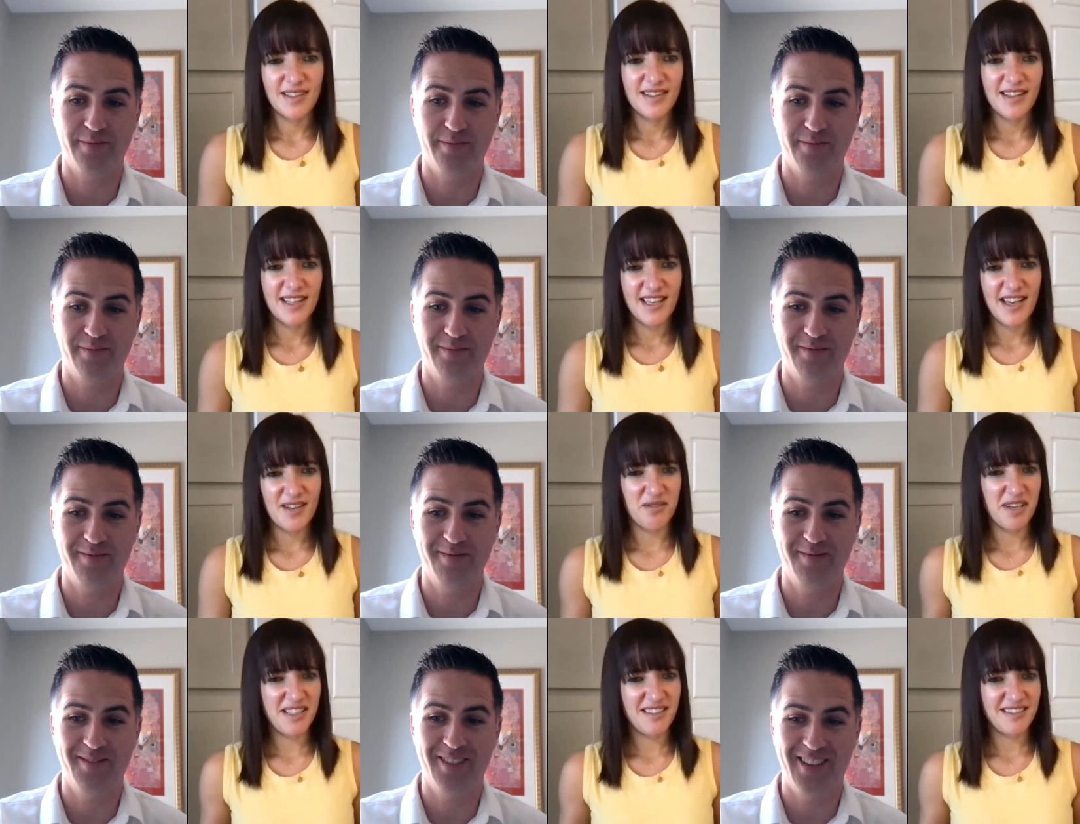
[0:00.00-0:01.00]
Speaker 1: They can,
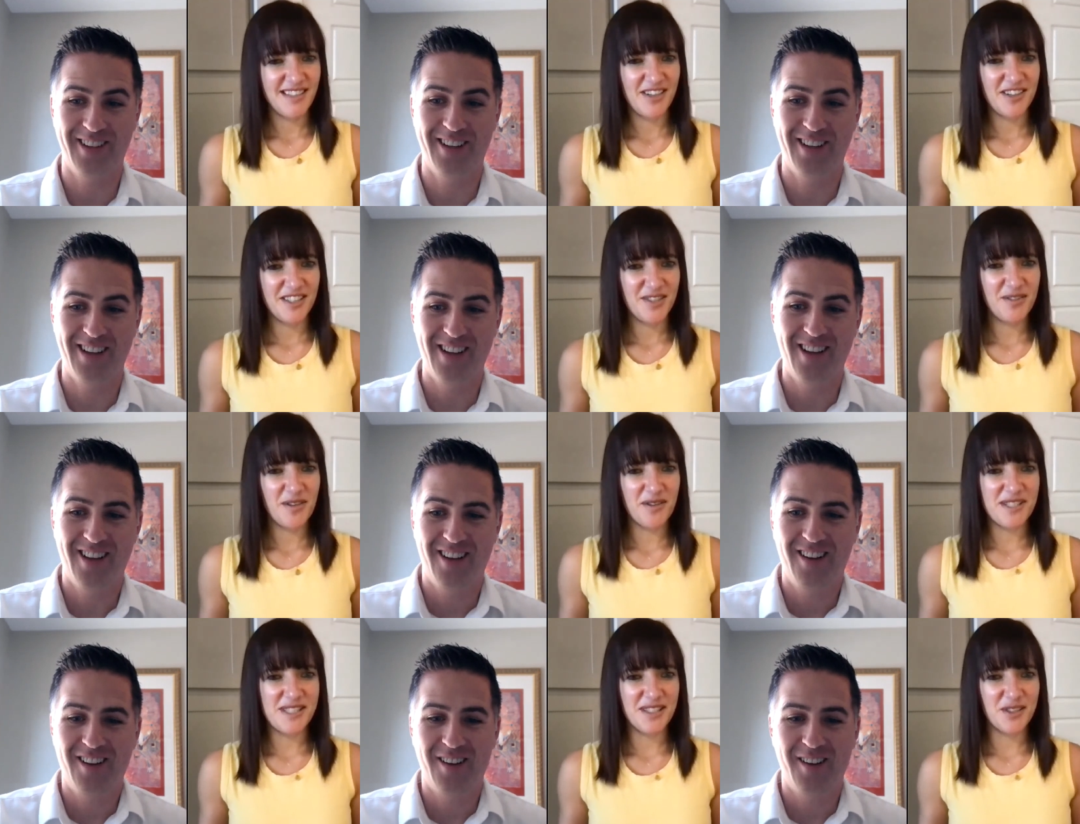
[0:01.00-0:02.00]
right? Eric, you know
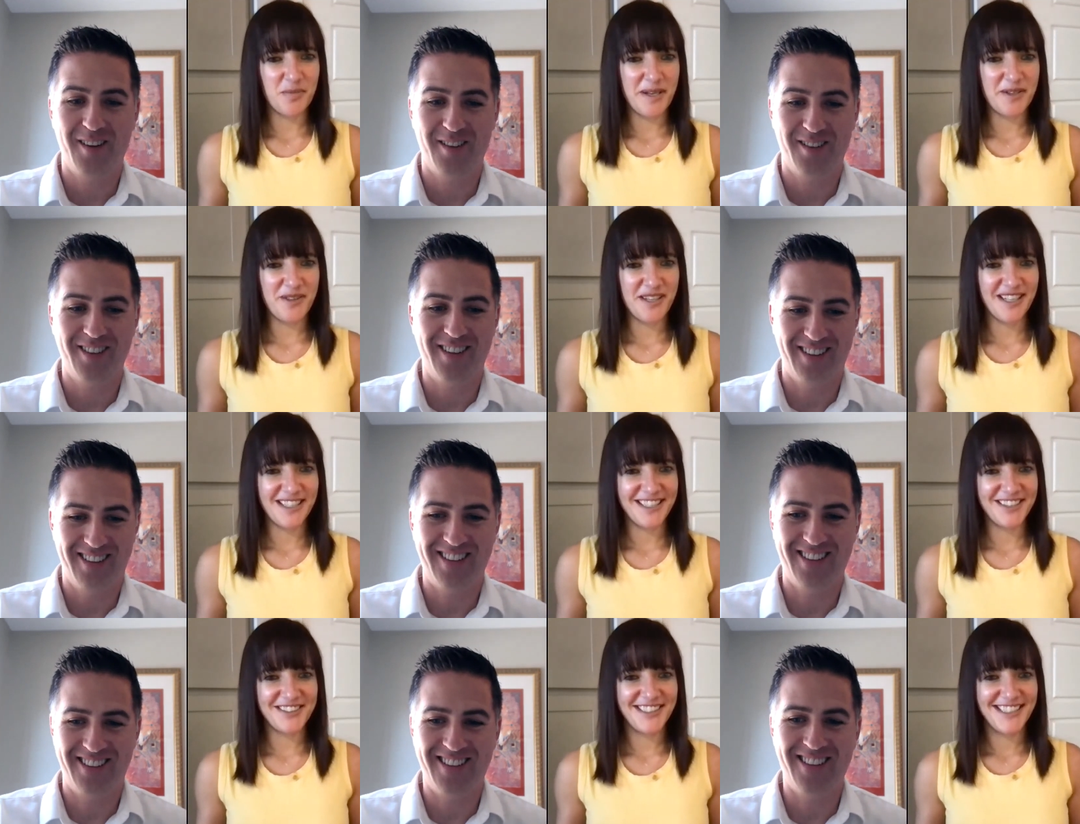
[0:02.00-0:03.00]
this a little better than I do.
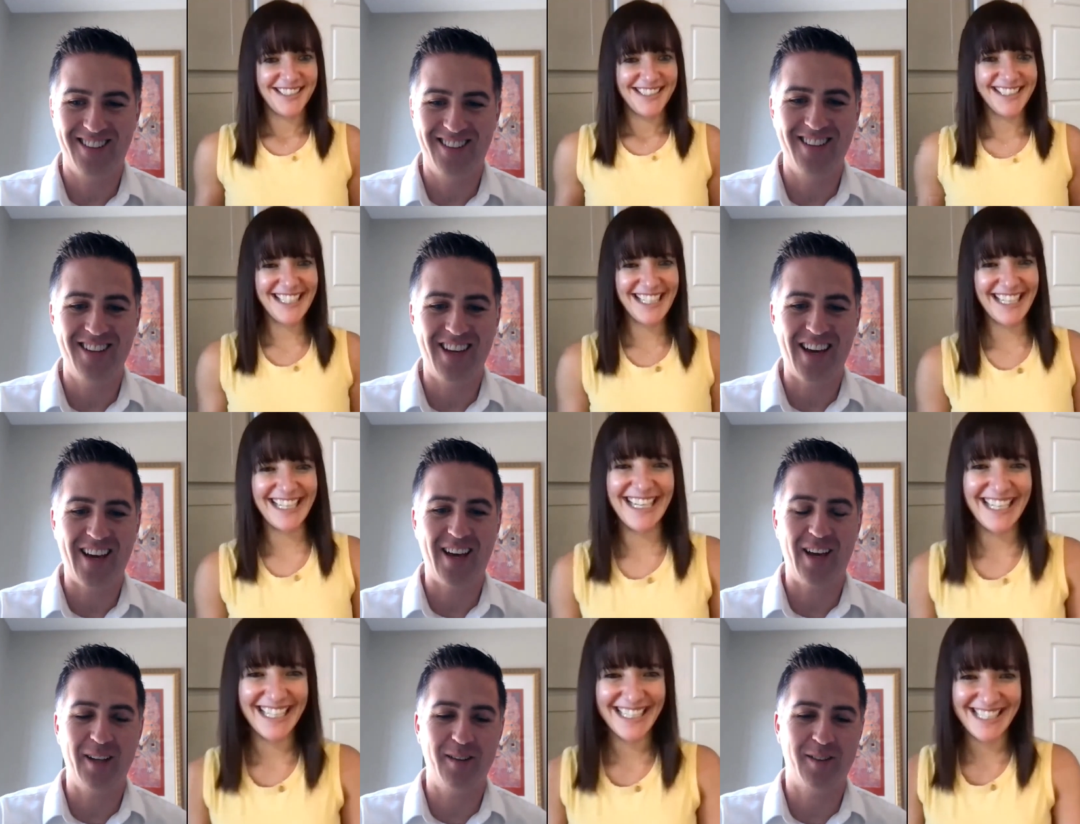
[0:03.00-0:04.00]
Speaker 2: Yeah.
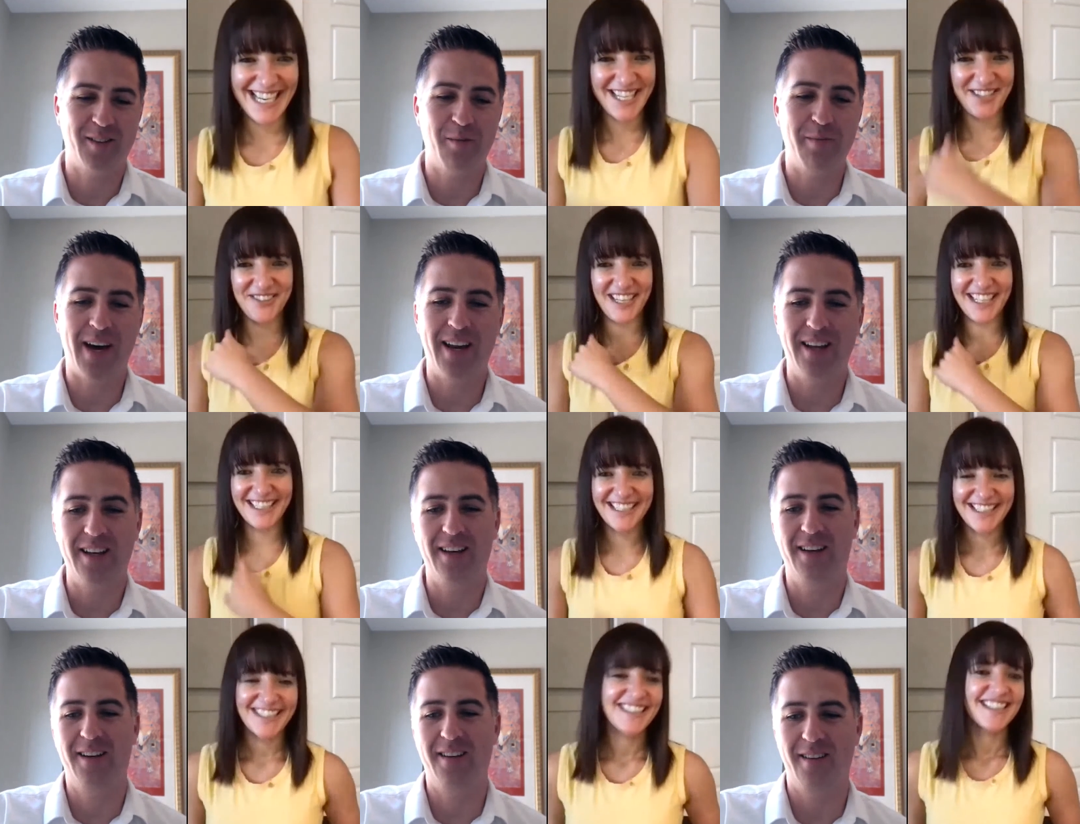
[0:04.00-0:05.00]
Take it away. Matt,
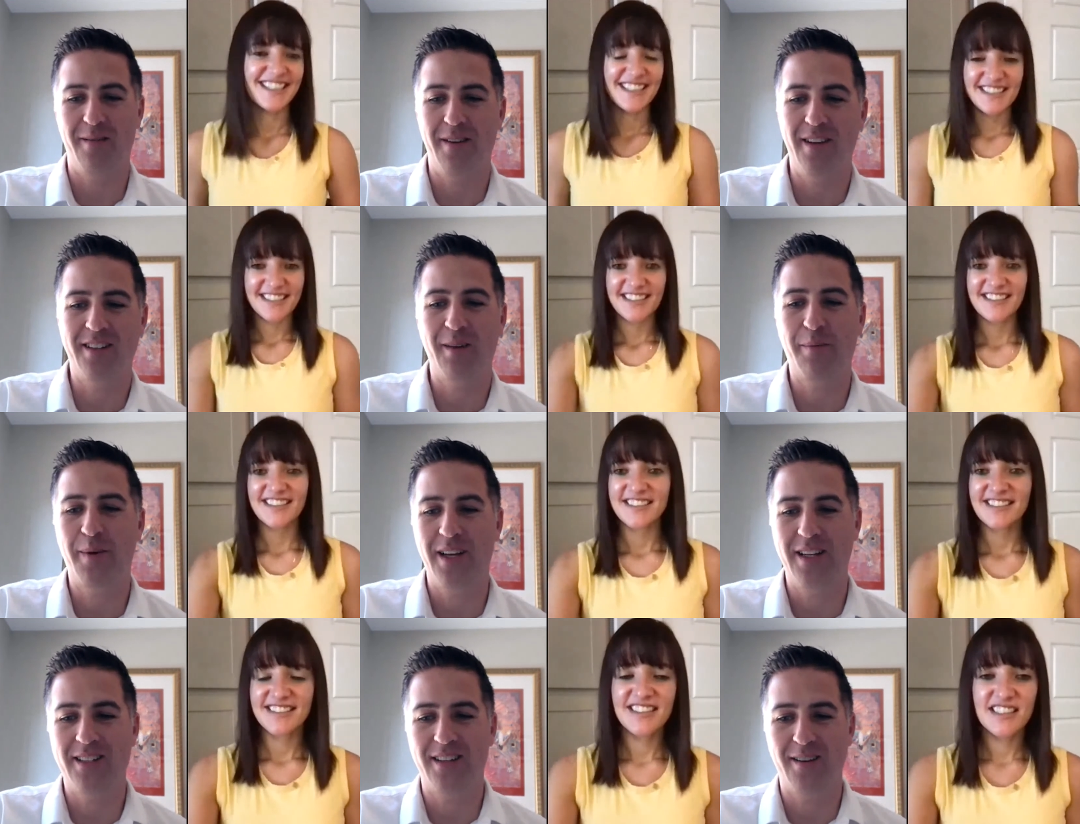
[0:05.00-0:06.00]
it
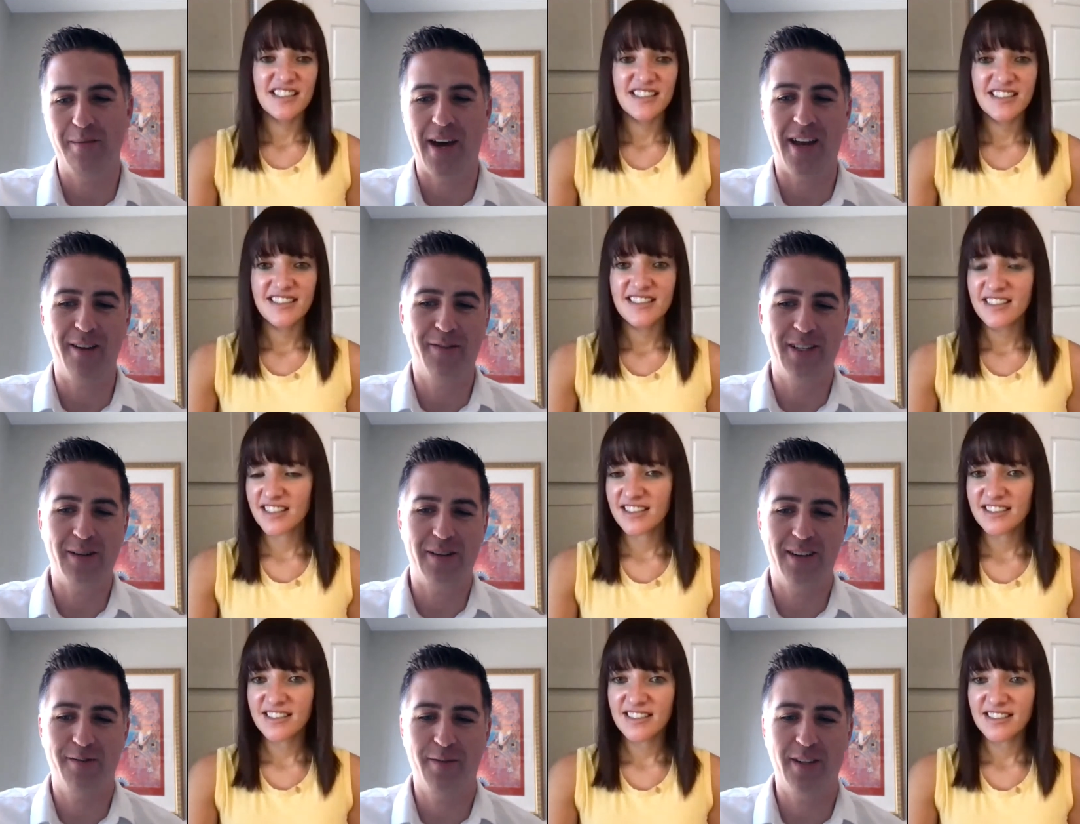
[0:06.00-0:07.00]
depends, Matt, if, it,
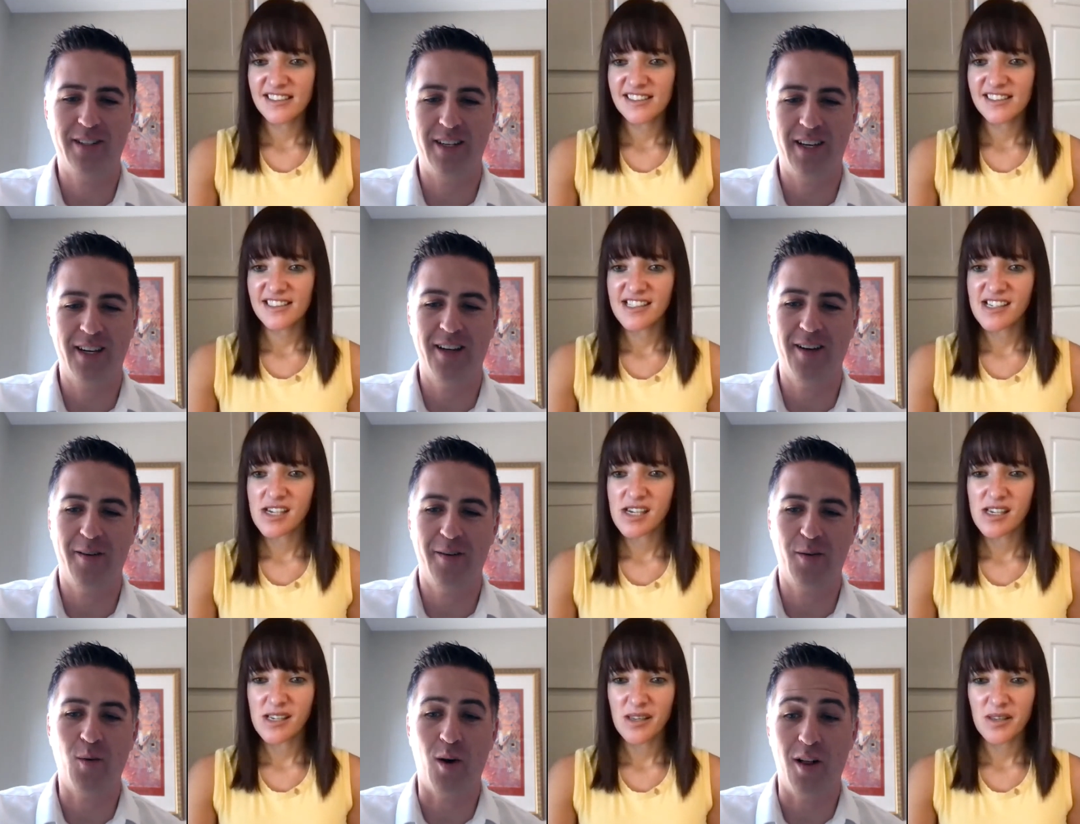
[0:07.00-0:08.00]
if it's in
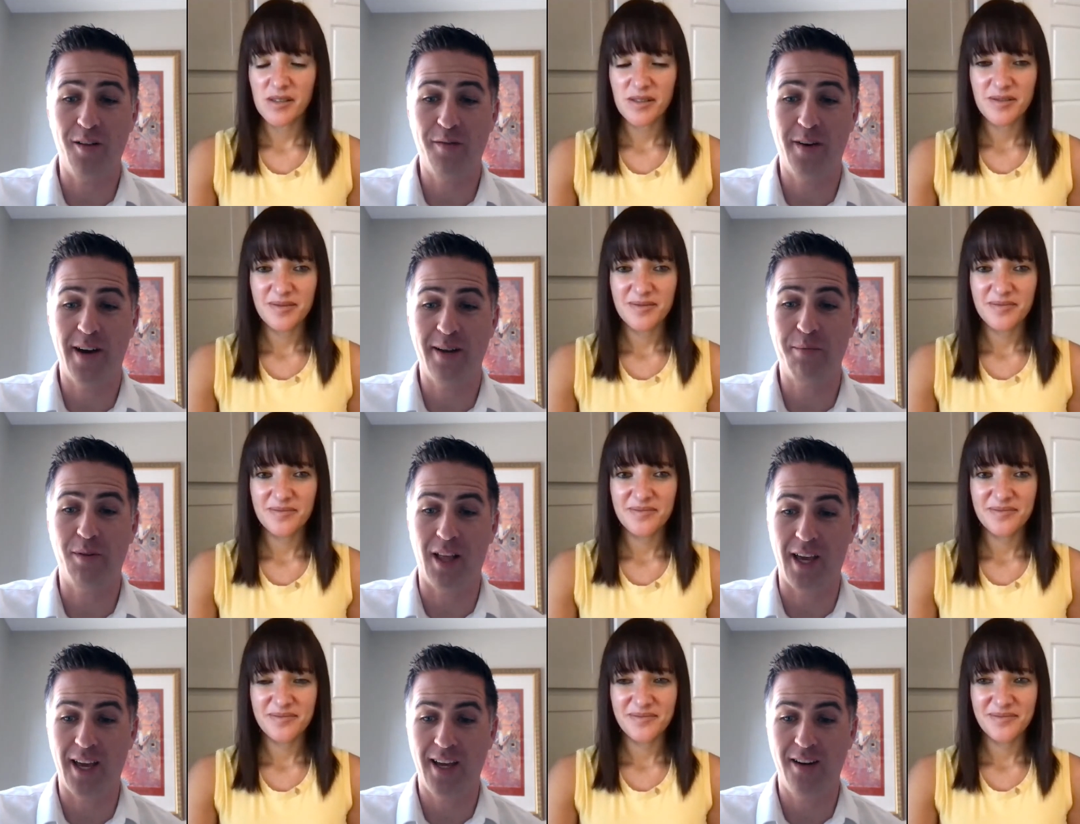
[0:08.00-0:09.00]
a qualified
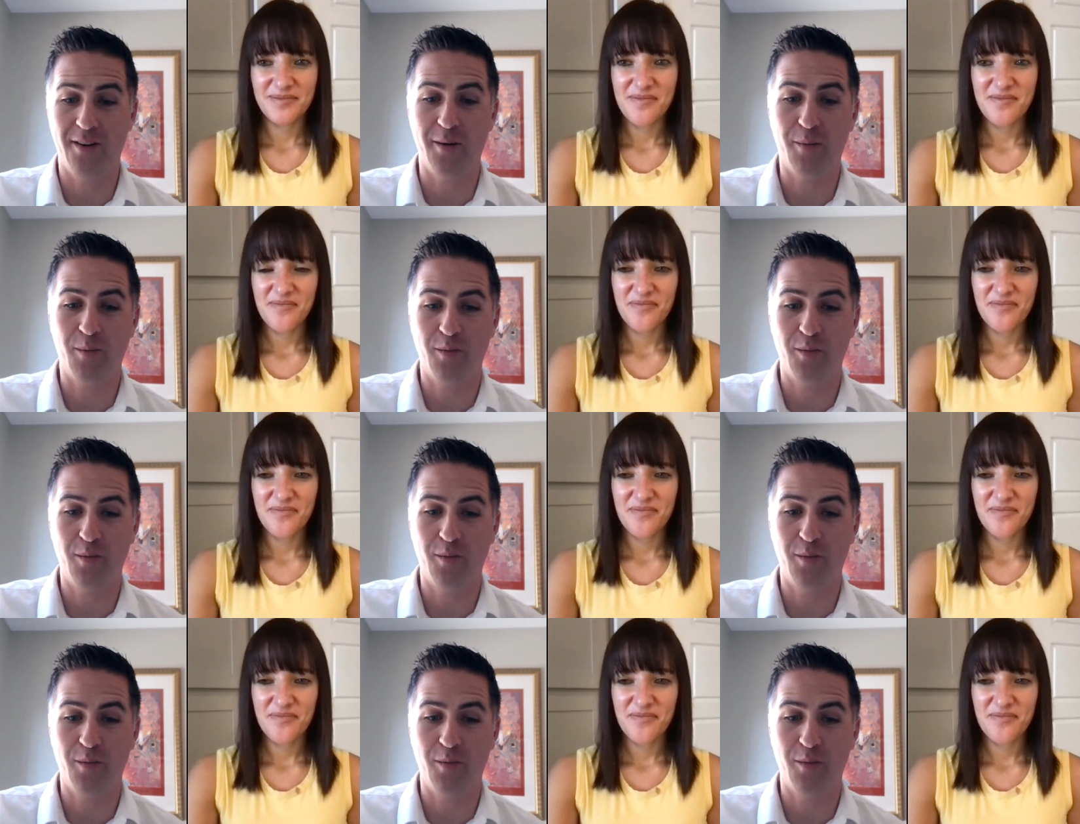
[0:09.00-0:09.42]
plan or,